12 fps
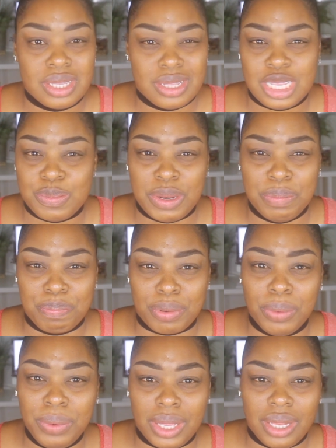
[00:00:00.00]
it's been
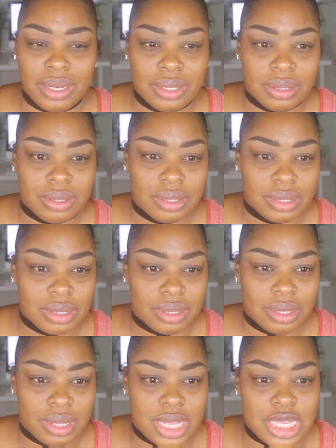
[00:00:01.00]
broken
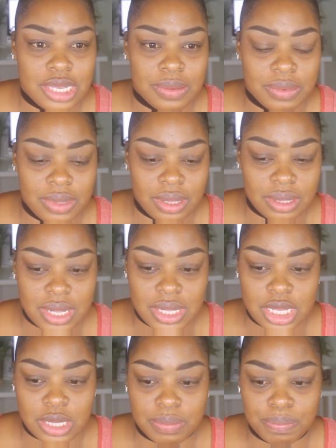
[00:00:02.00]
it's since it